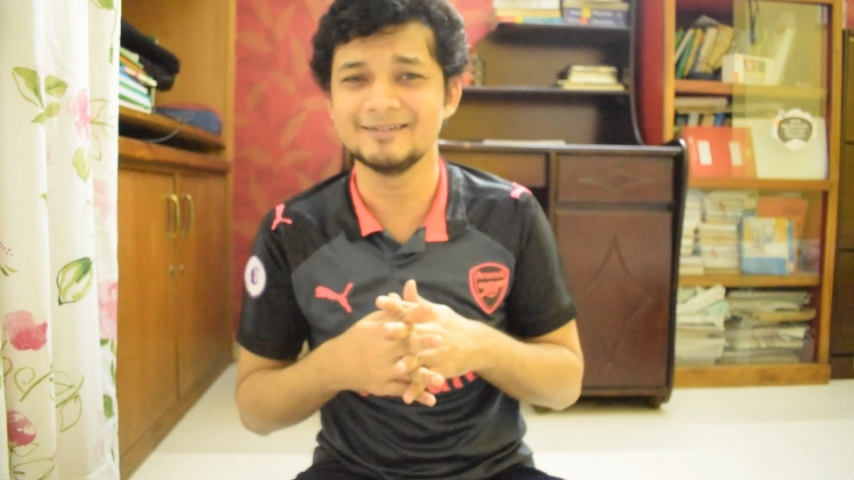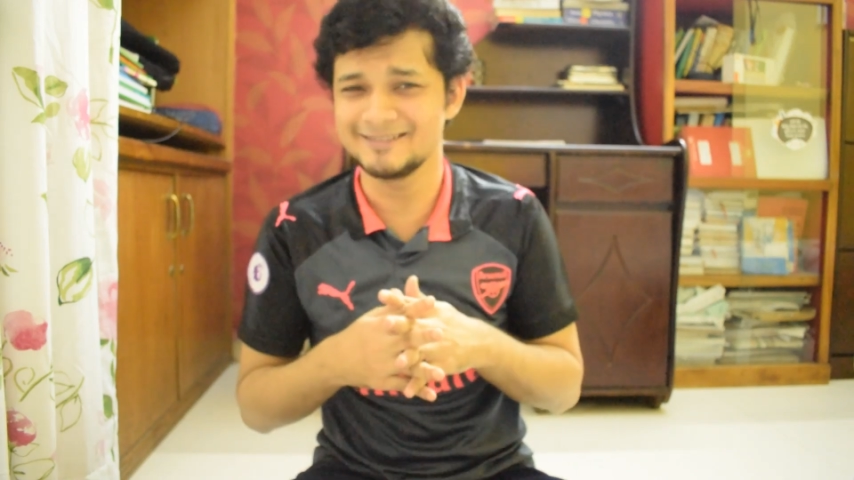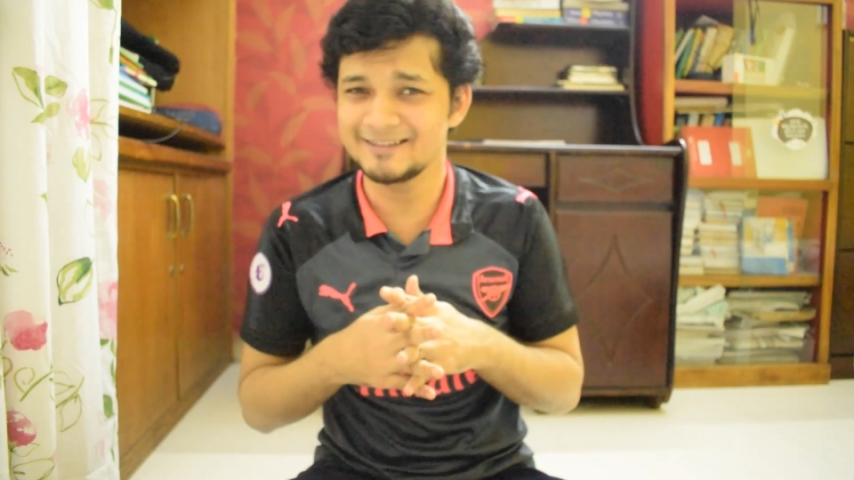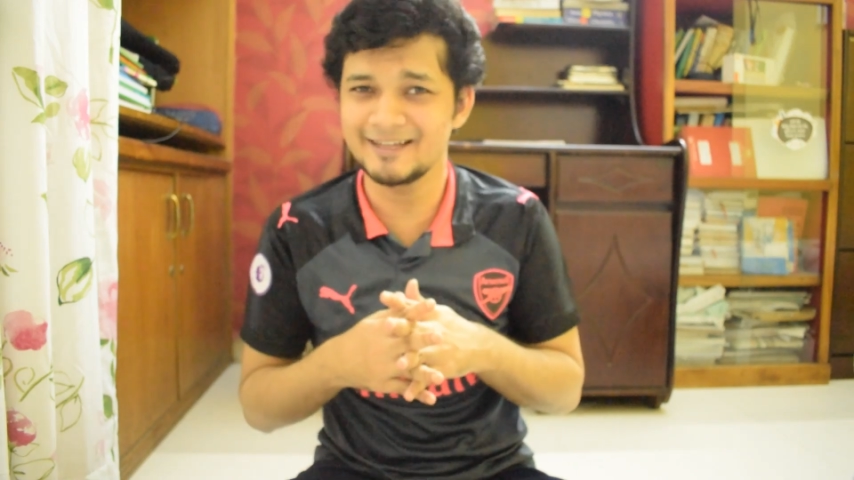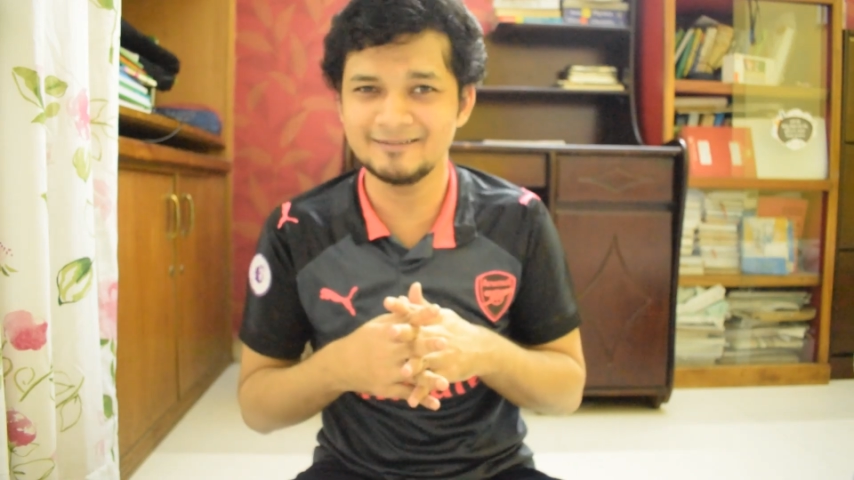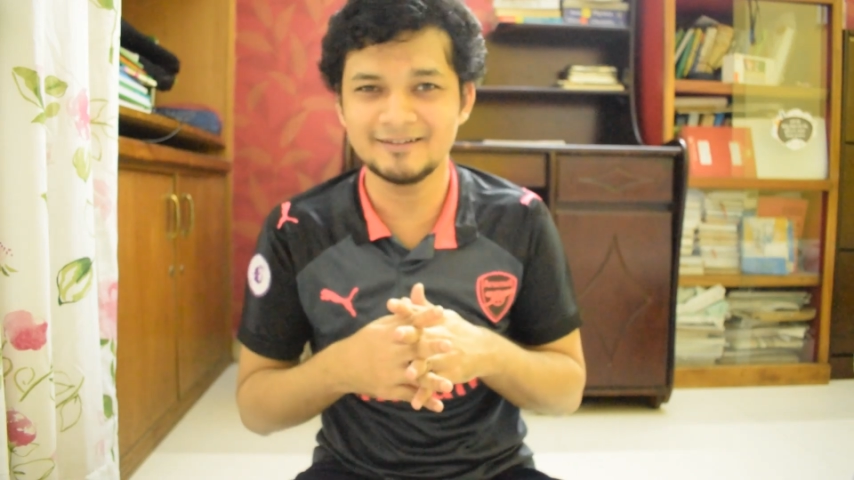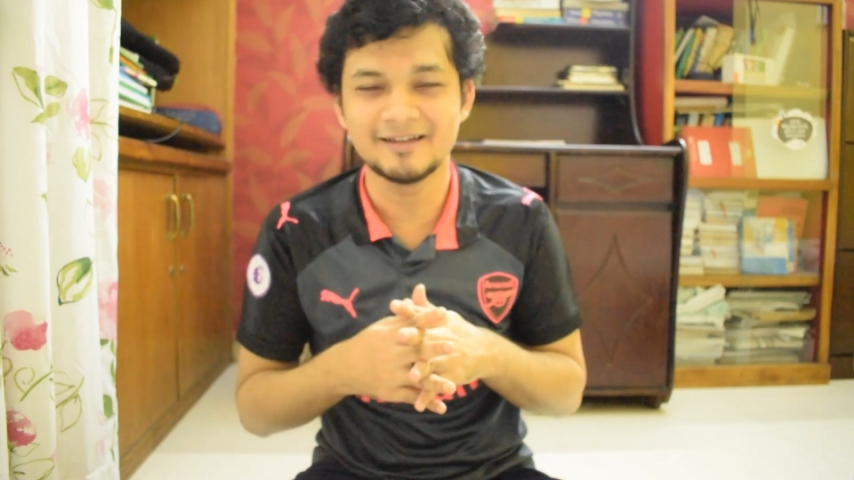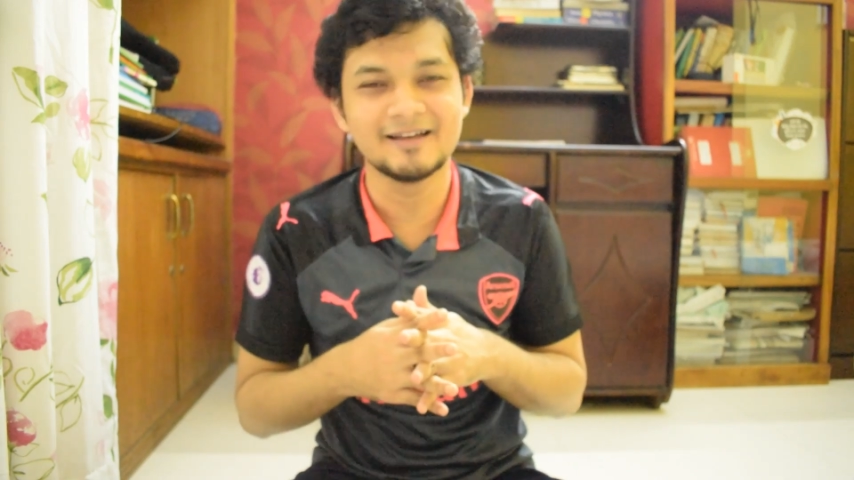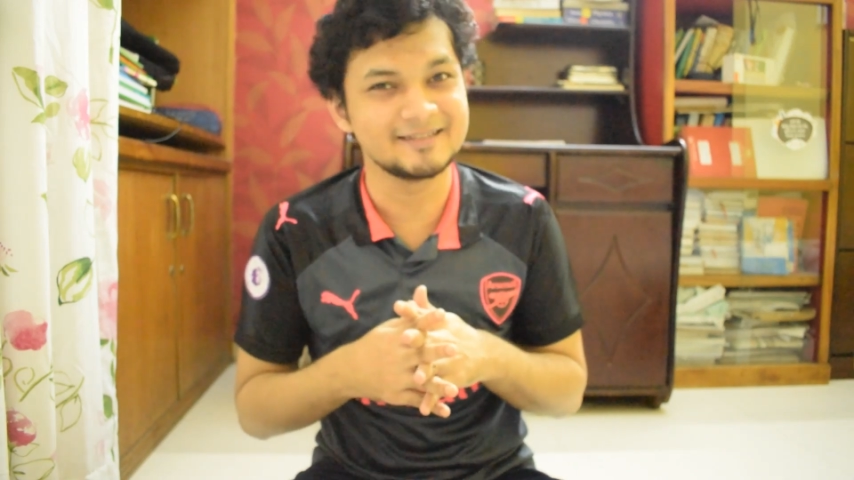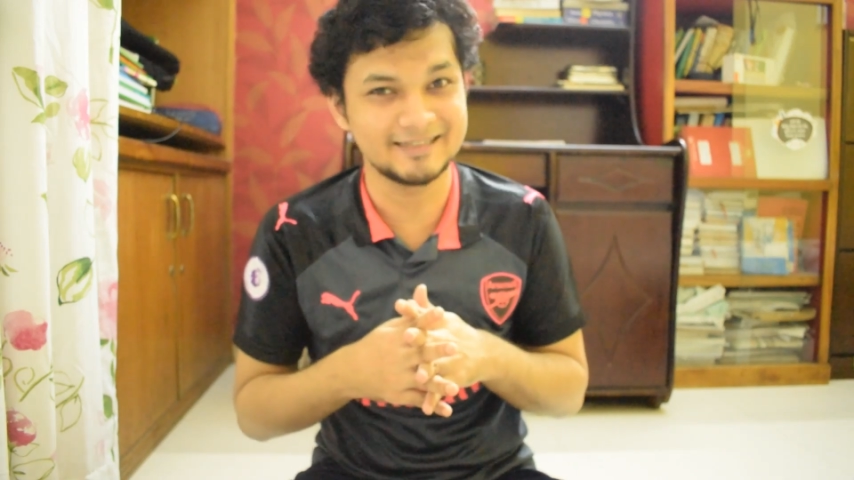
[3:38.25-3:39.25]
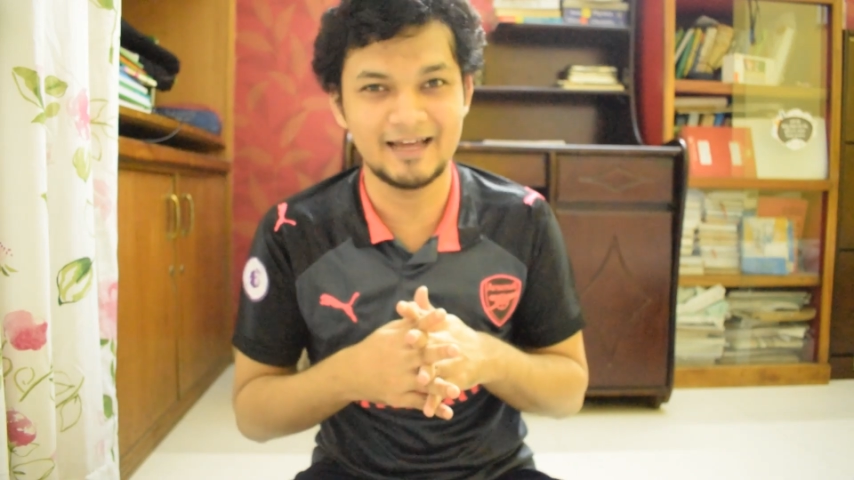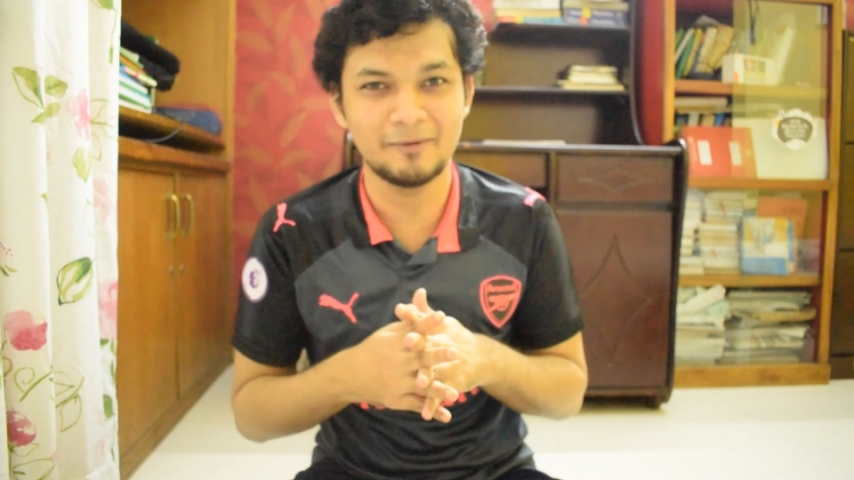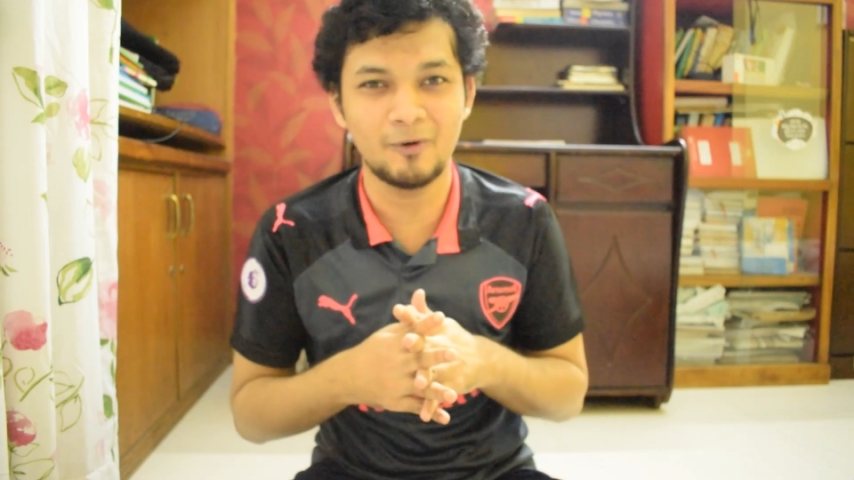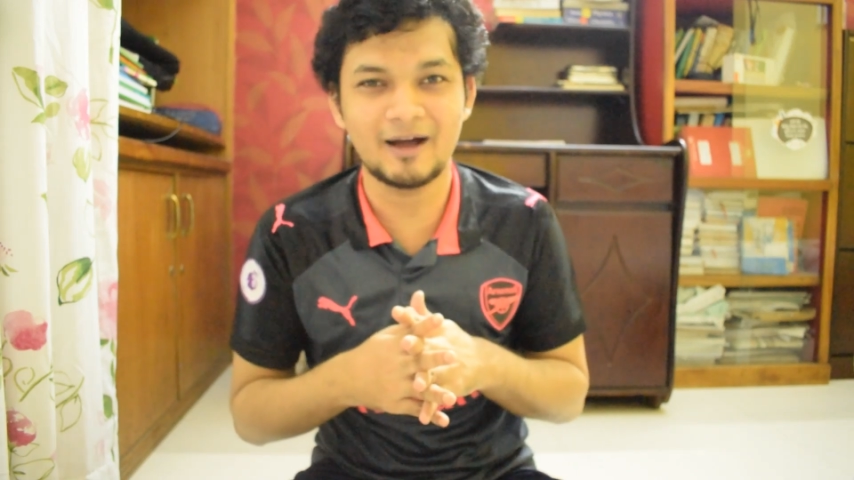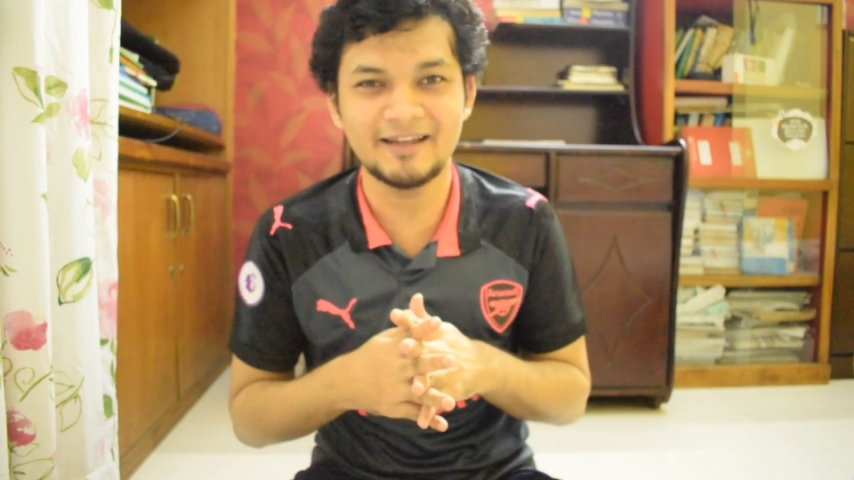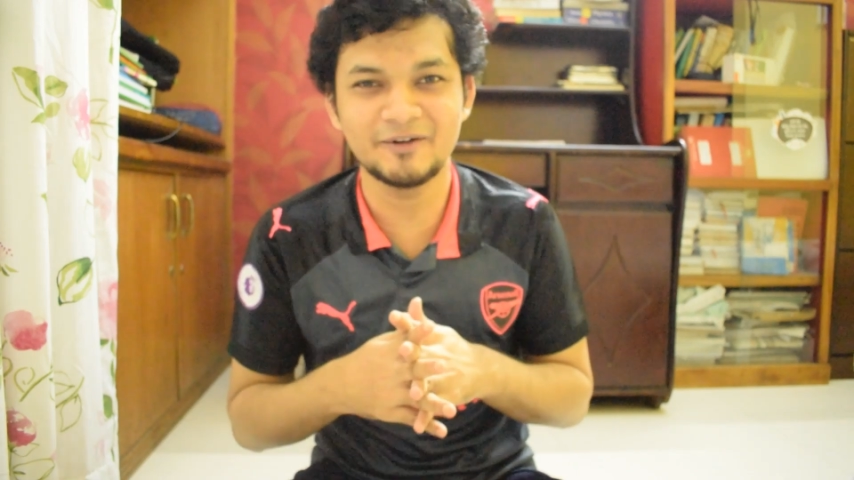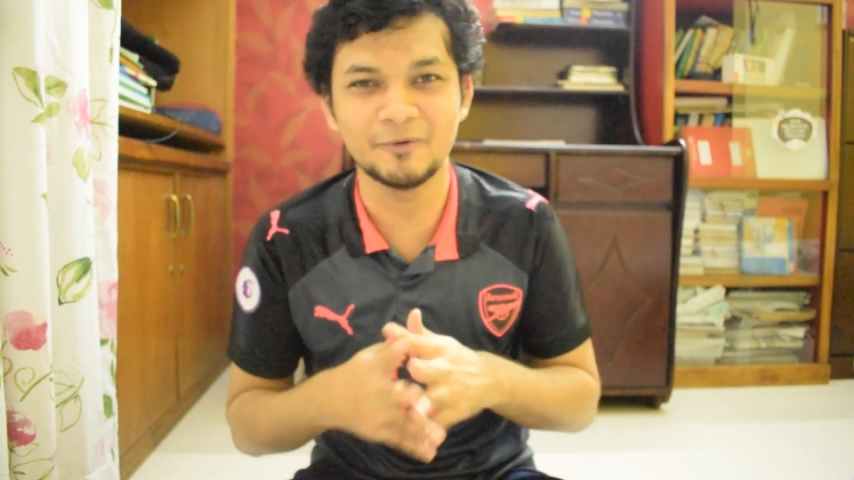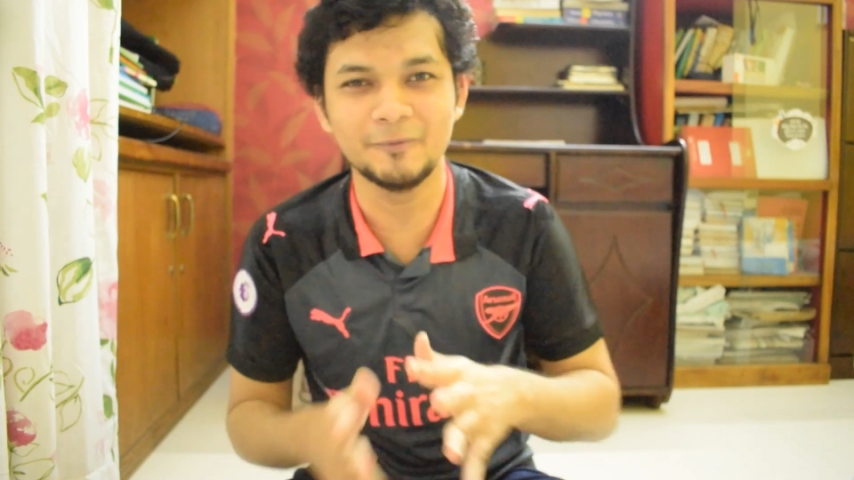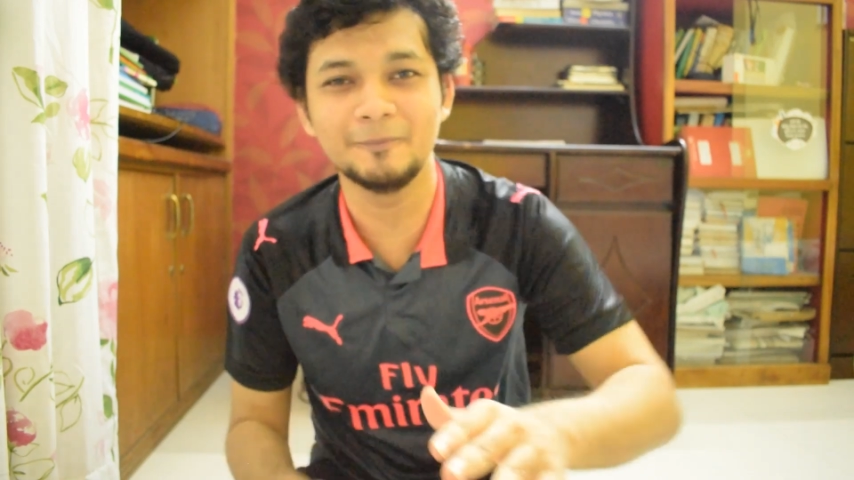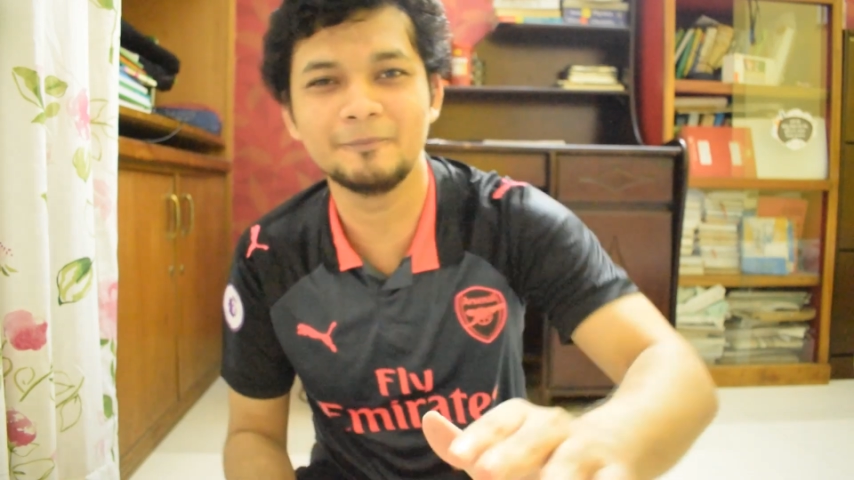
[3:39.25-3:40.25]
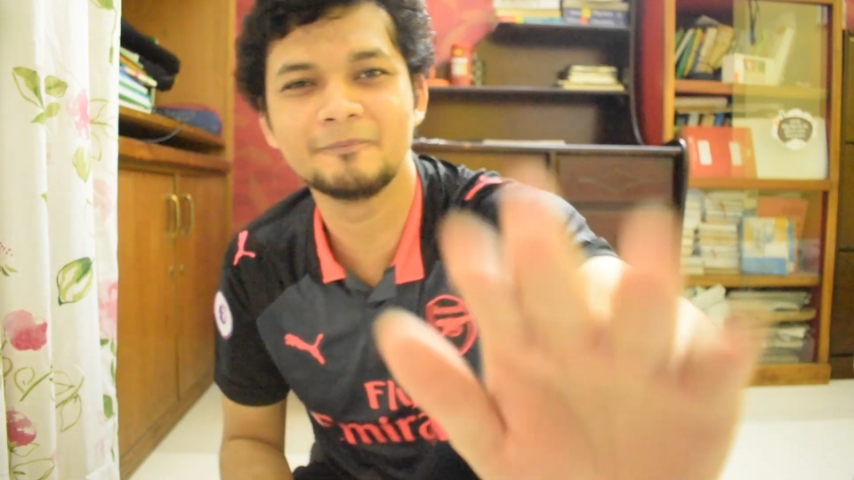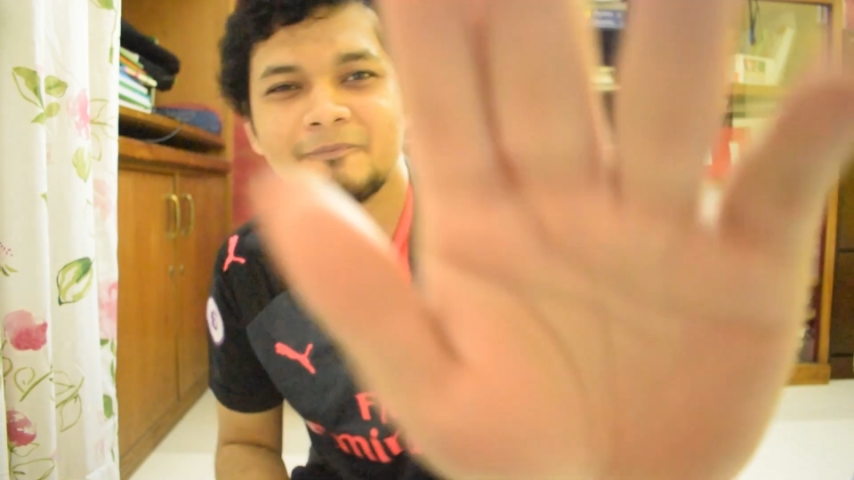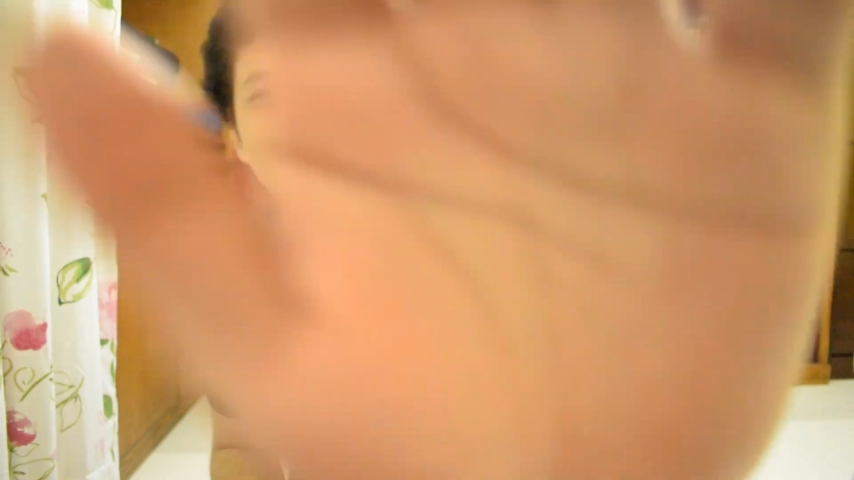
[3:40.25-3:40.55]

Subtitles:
Till then, assalamu alaikum.